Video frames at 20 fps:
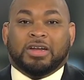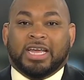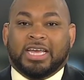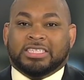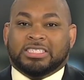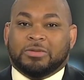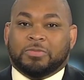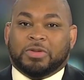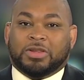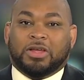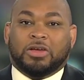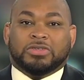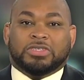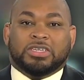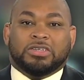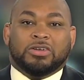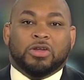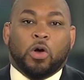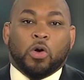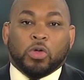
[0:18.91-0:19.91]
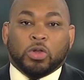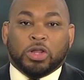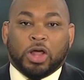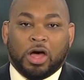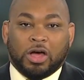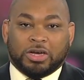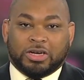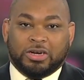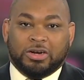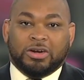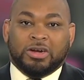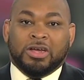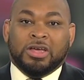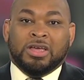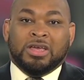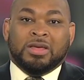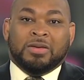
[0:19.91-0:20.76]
Nancy Pelosi no longer